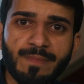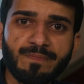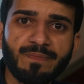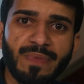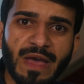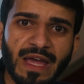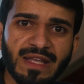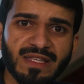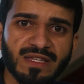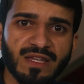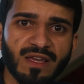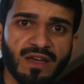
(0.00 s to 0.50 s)

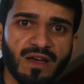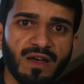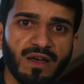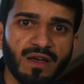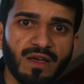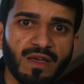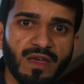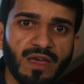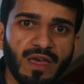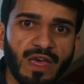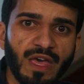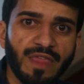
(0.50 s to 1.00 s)
better
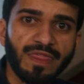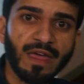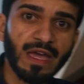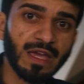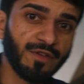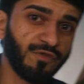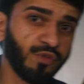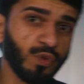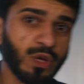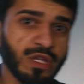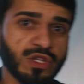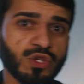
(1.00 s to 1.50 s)
that
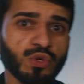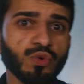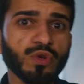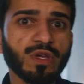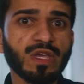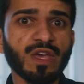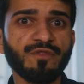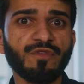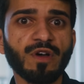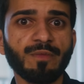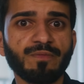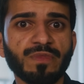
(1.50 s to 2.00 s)
if we do
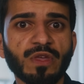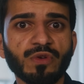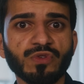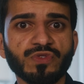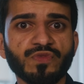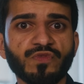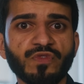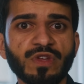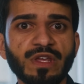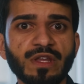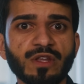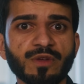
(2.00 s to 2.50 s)
give up those
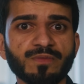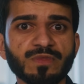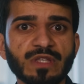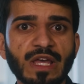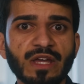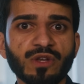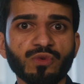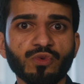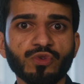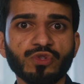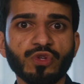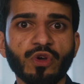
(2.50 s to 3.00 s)
freedoms
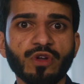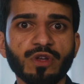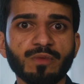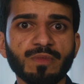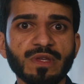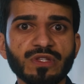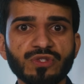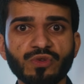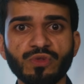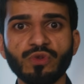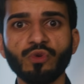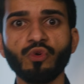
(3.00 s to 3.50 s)
and
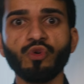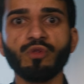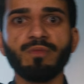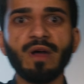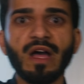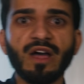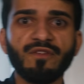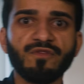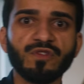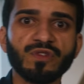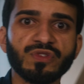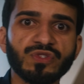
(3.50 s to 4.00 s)
autonomies to the
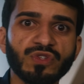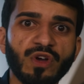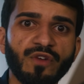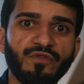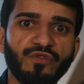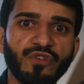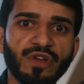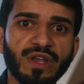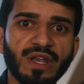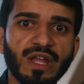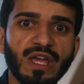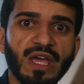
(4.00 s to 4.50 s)
all-powerful
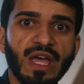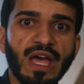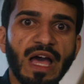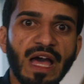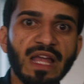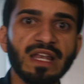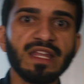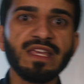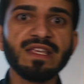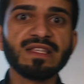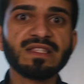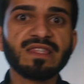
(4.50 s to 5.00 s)
sovereign, at
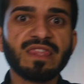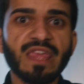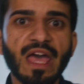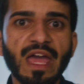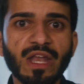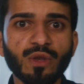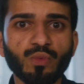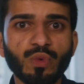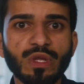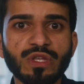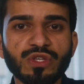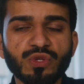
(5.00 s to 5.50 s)
least
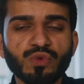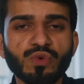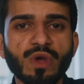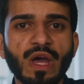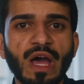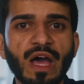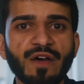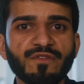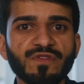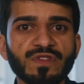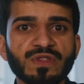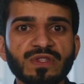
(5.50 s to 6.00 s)
then we do
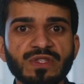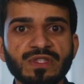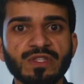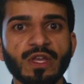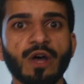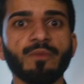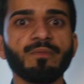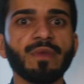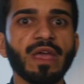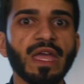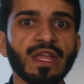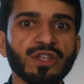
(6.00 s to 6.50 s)
have
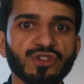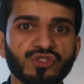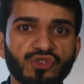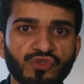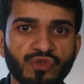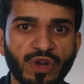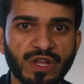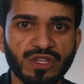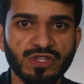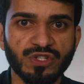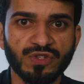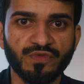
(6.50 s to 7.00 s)
some
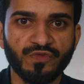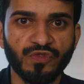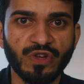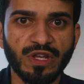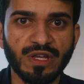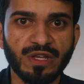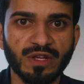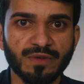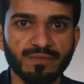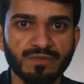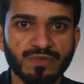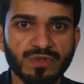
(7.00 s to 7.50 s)
entrenched
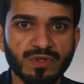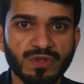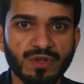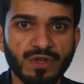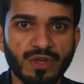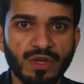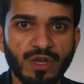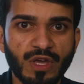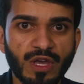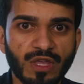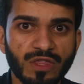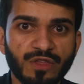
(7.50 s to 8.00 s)
freedoms.
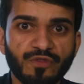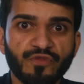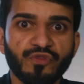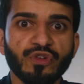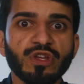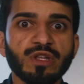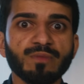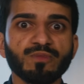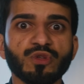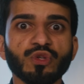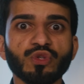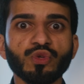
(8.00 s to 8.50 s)
The
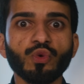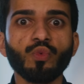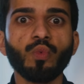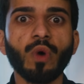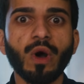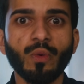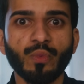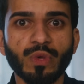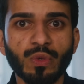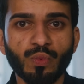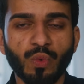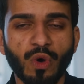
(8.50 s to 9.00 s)
freedom to do
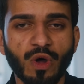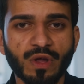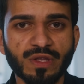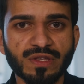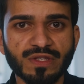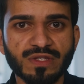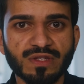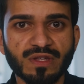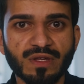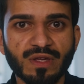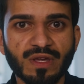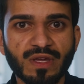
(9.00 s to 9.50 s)
what we
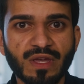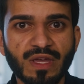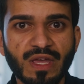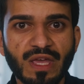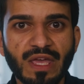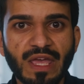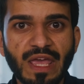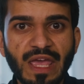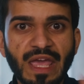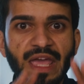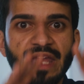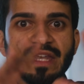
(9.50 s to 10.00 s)
want
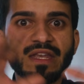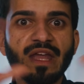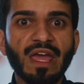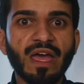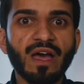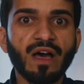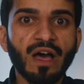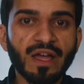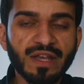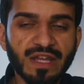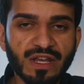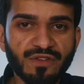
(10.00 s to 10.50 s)
in
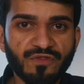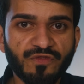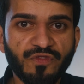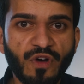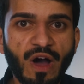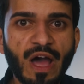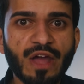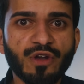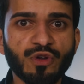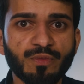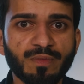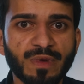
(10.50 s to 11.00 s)
an
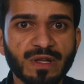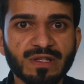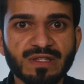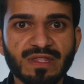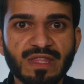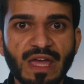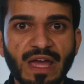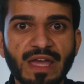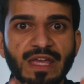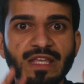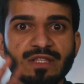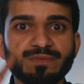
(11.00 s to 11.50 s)
environment
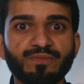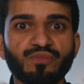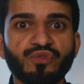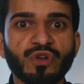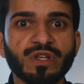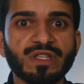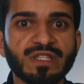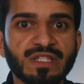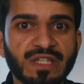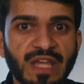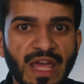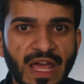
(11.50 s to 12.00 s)
that is
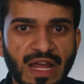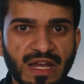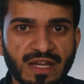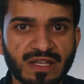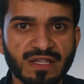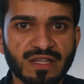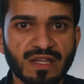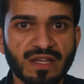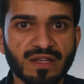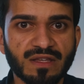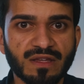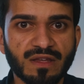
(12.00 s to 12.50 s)

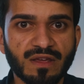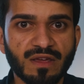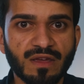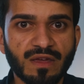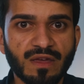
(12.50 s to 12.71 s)
protected,